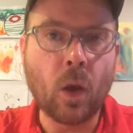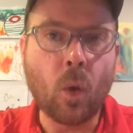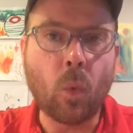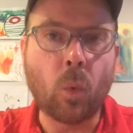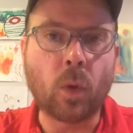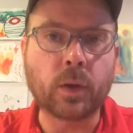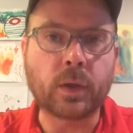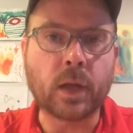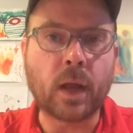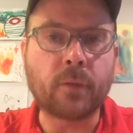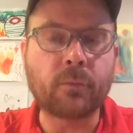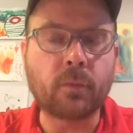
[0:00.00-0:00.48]

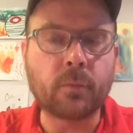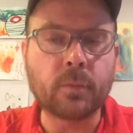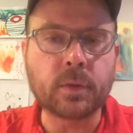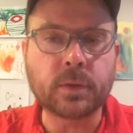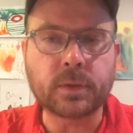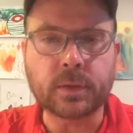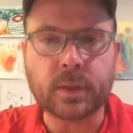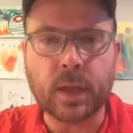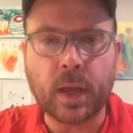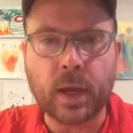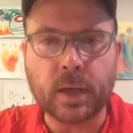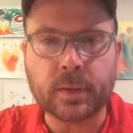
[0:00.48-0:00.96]
Whatever
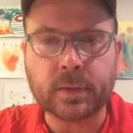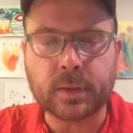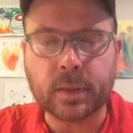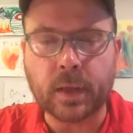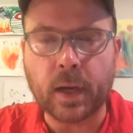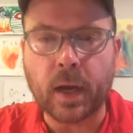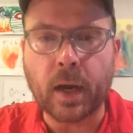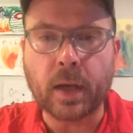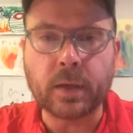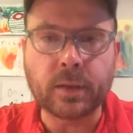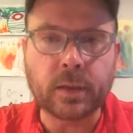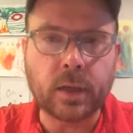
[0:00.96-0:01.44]
mistakes that
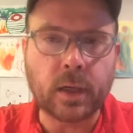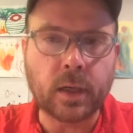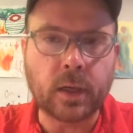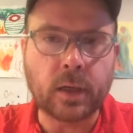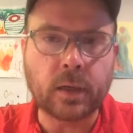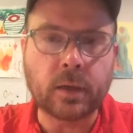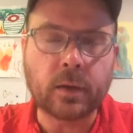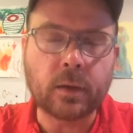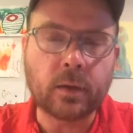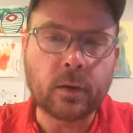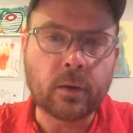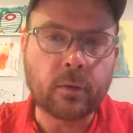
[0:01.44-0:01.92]
I
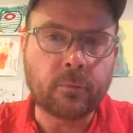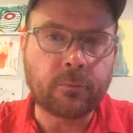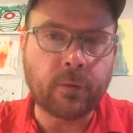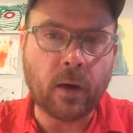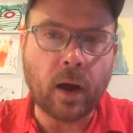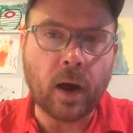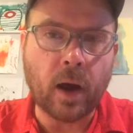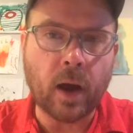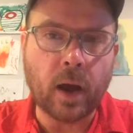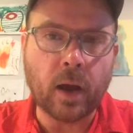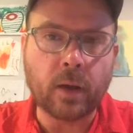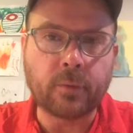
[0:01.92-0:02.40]
did
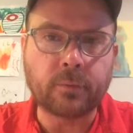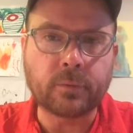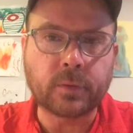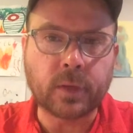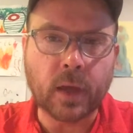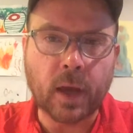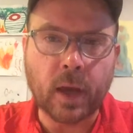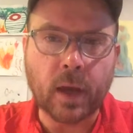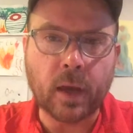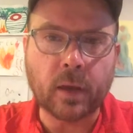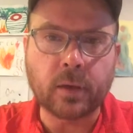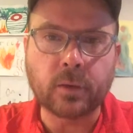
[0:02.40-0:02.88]
5,
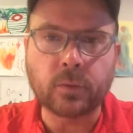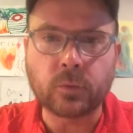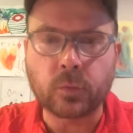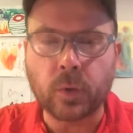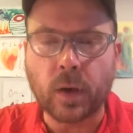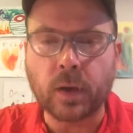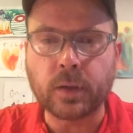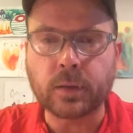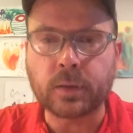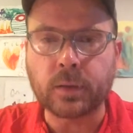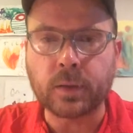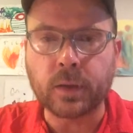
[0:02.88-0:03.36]
10,
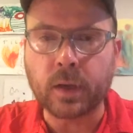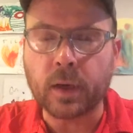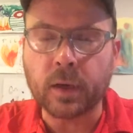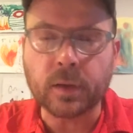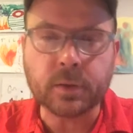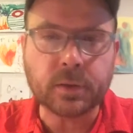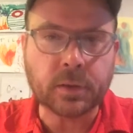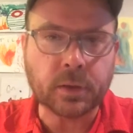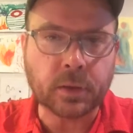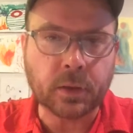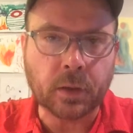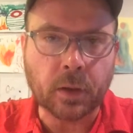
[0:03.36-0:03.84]
20
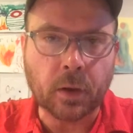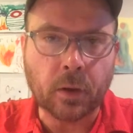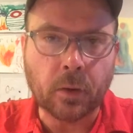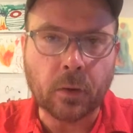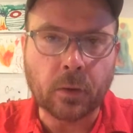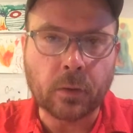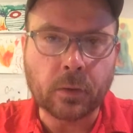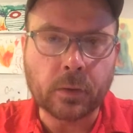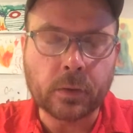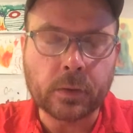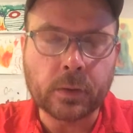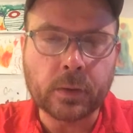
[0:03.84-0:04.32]
years ago,